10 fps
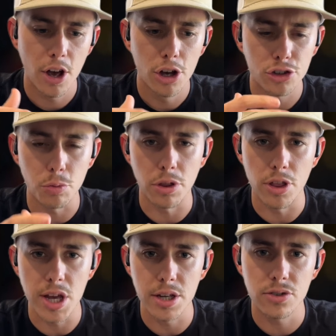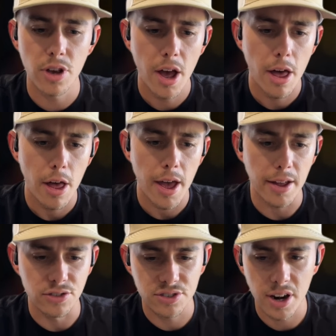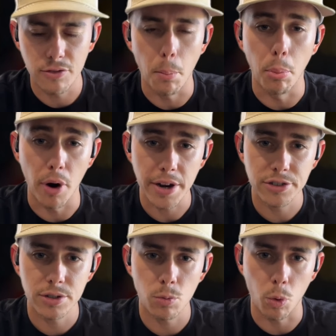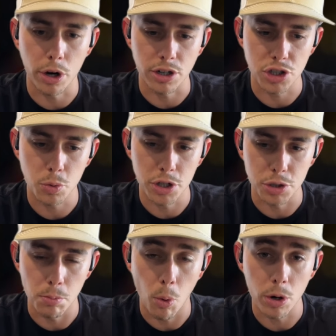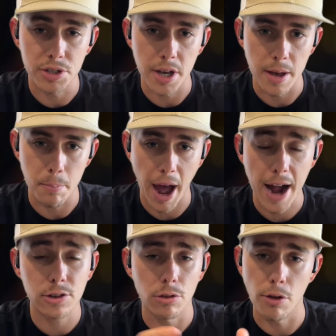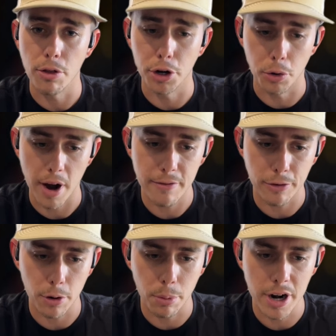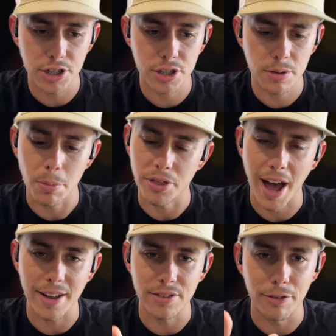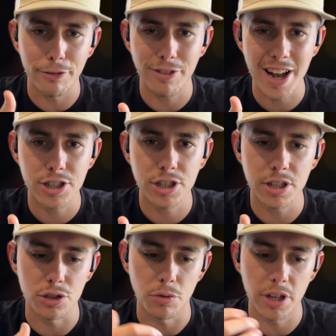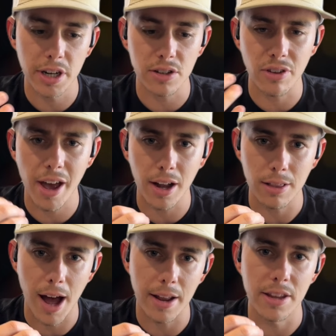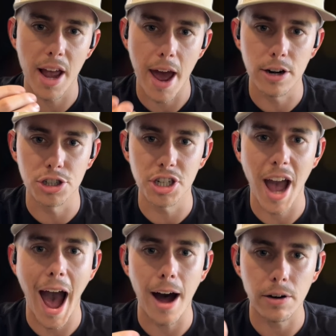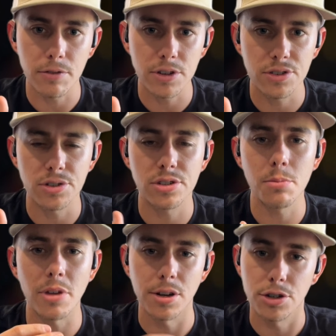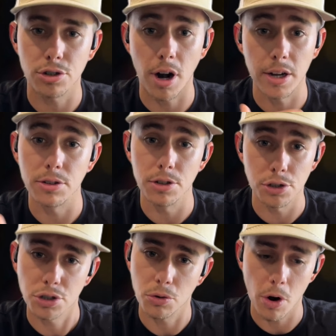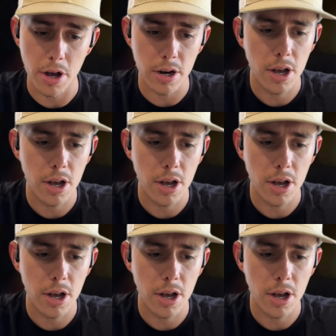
So with these, instead of abrasion, we're going to switch more to impact, although they're great for abrasion, but that deflection is really going to take a lot of the energy out of the system that is trying to destroy it.